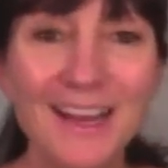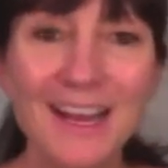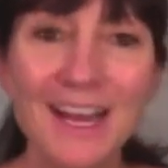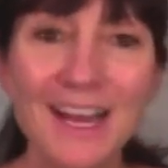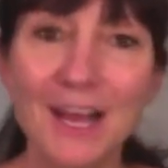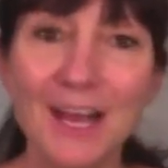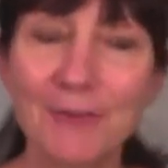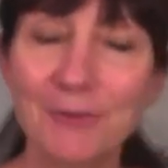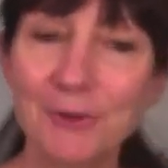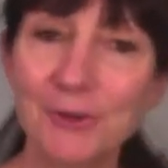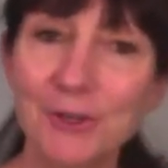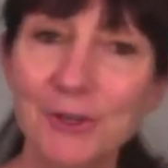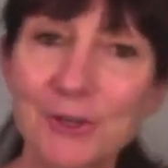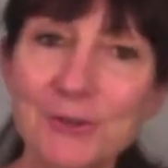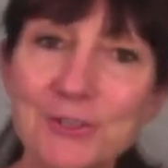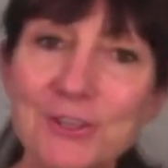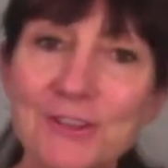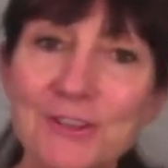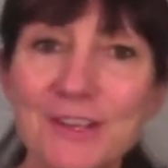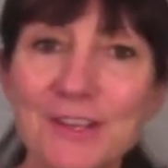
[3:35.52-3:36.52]
If you're new
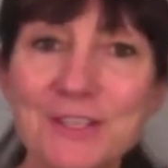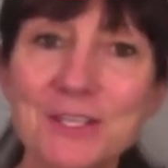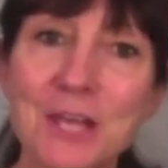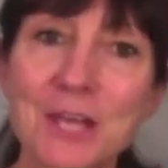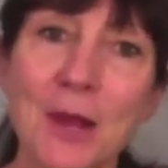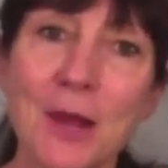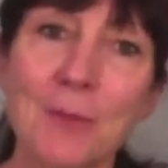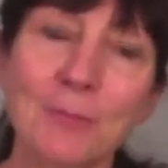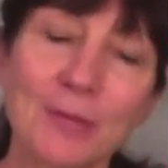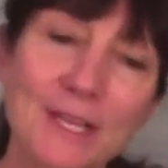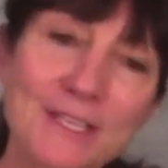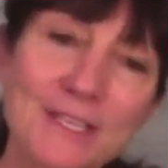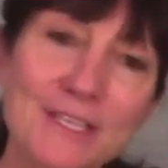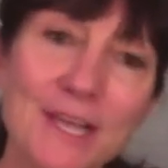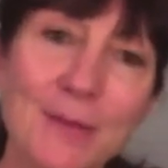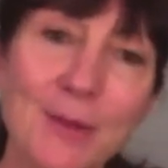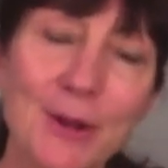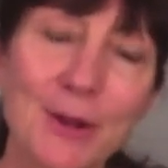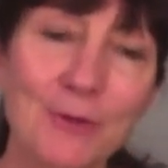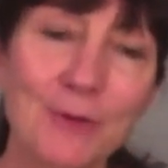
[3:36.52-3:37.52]
to this, please
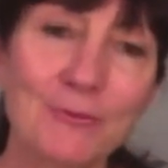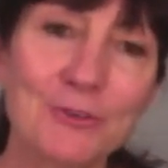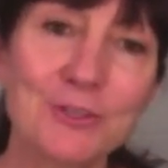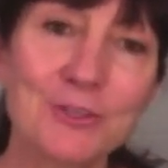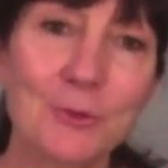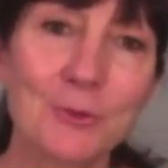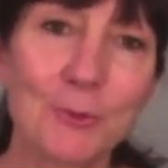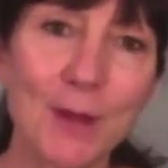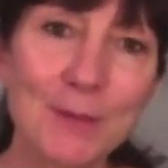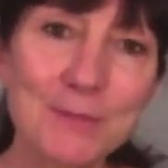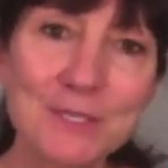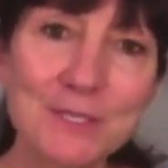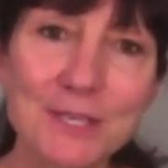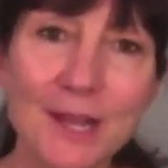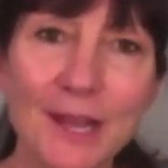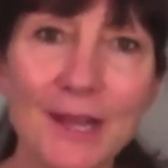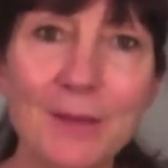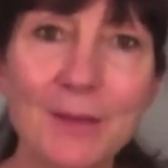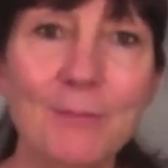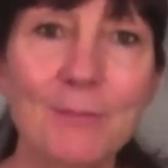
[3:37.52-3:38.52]
come on over to the
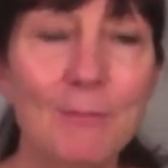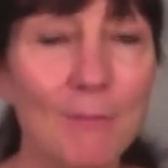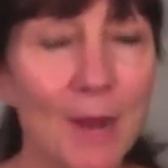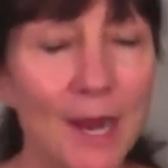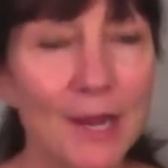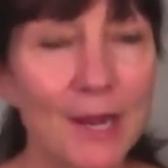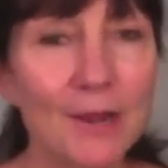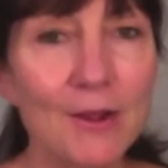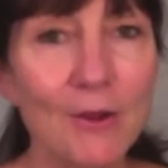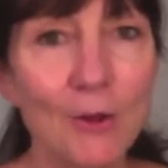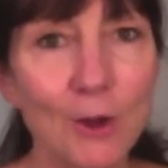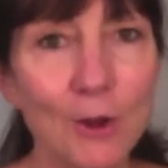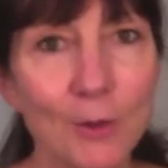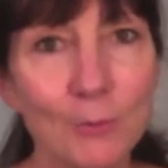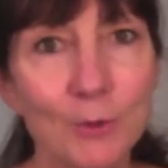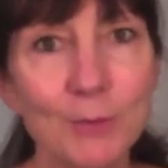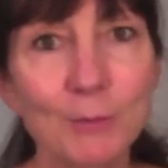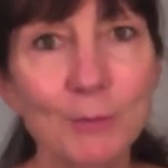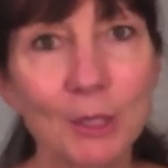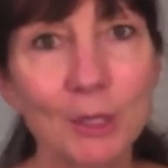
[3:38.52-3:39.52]
website,
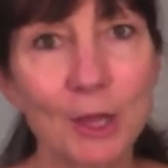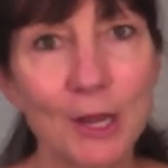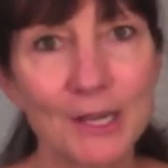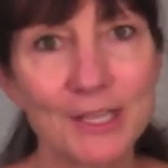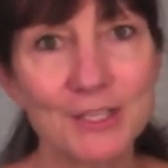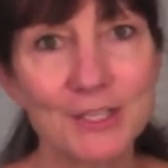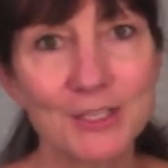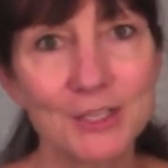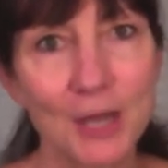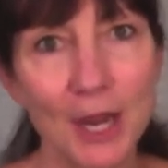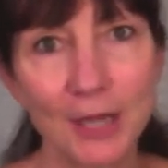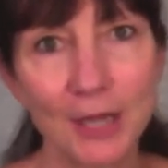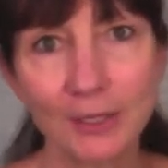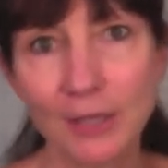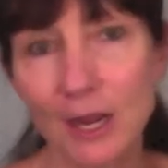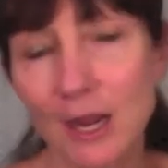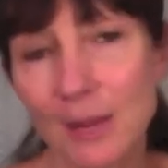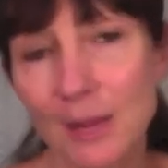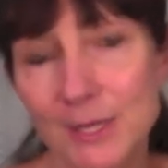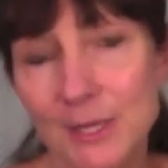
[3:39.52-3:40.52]

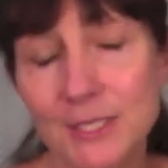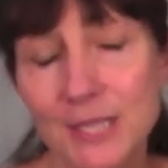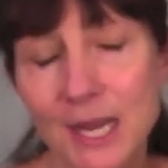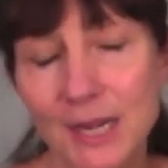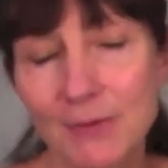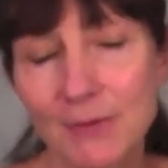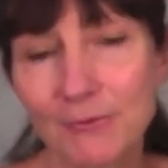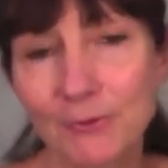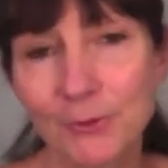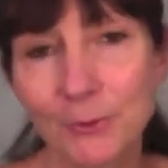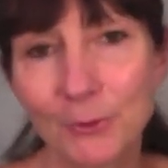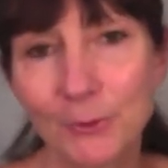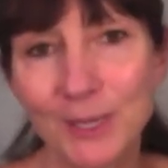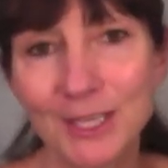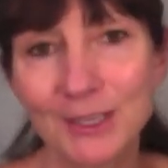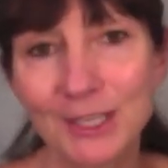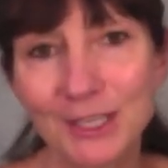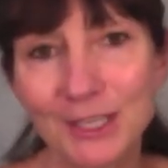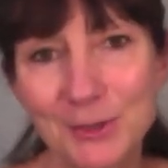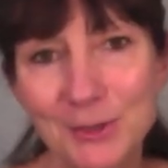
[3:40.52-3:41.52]
MayaAubreyPilates.com, and sign up for the
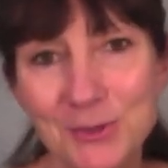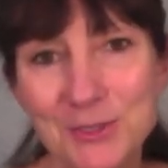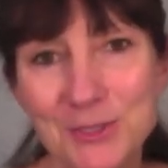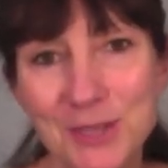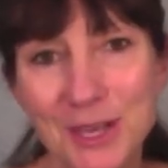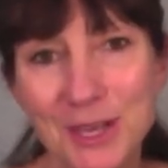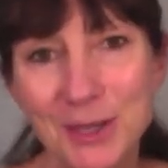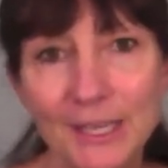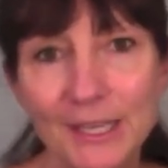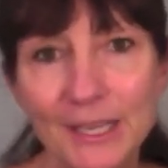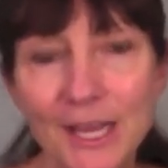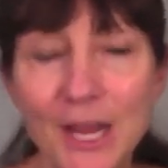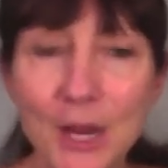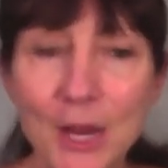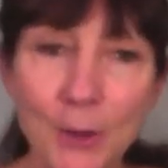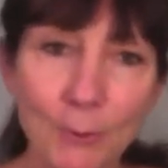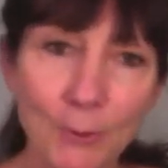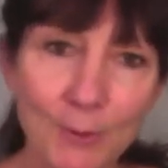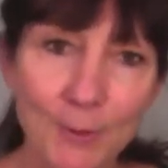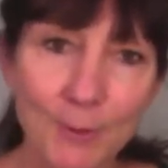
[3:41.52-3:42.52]
weekly newsletter.
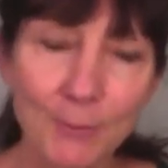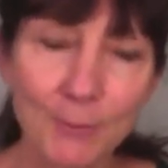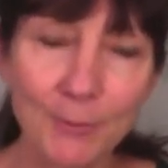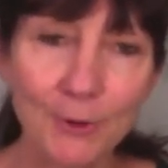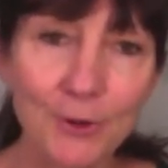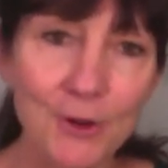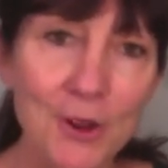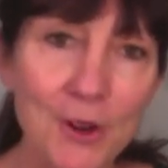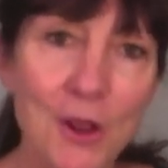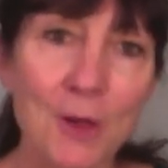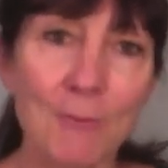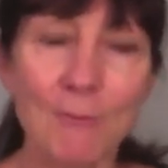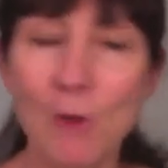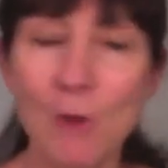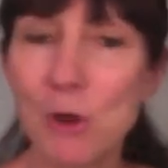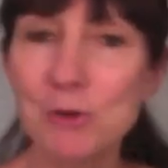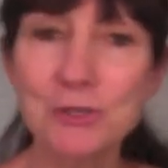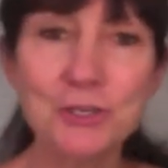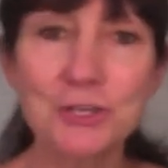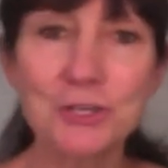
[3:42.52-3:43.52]
Remember,
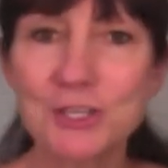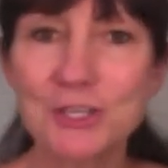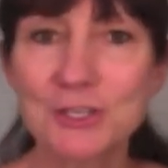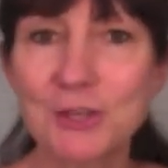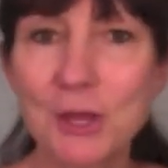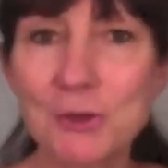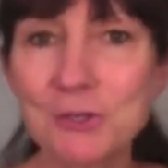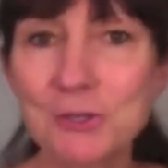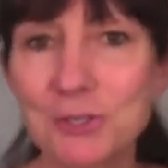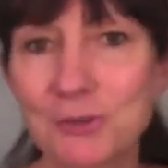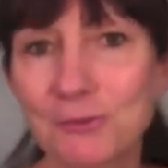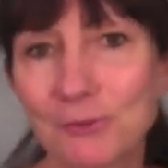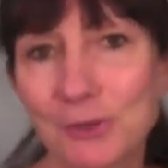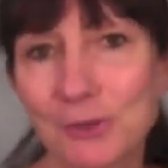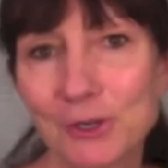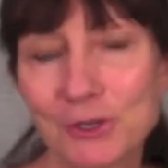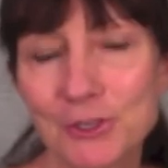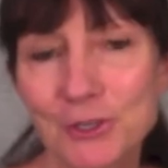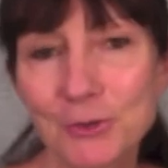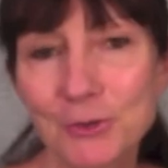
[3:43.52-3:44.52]
motion is lotion for
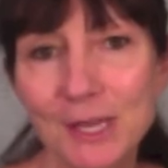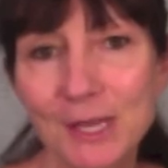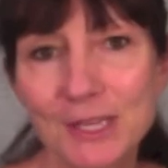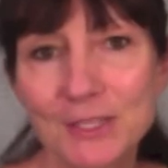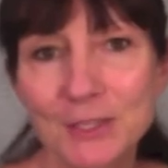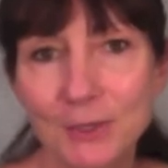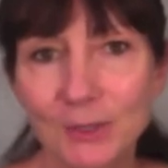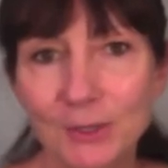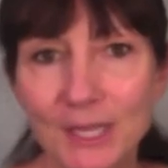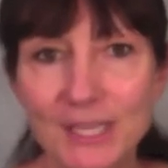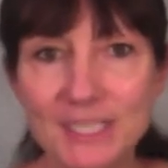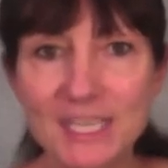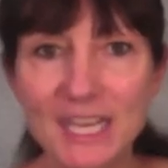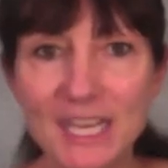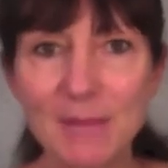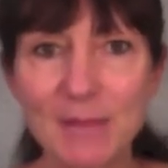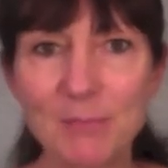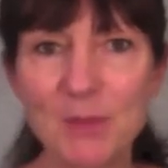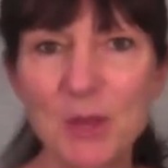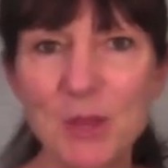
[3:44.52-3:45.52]
your joints, so let's
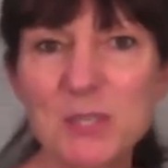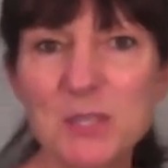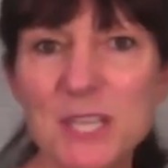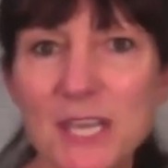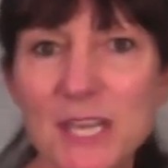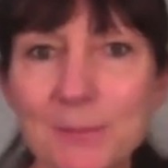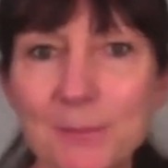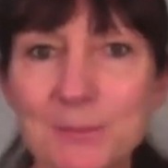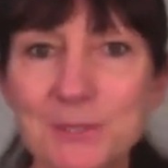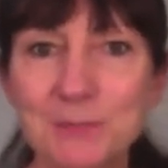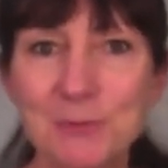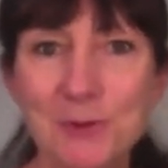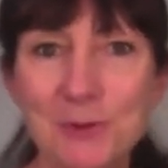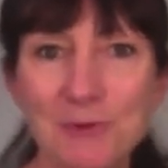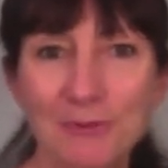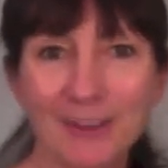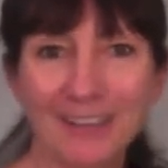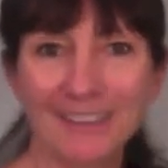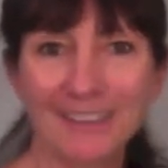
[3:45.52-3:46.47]
keep those hips moving.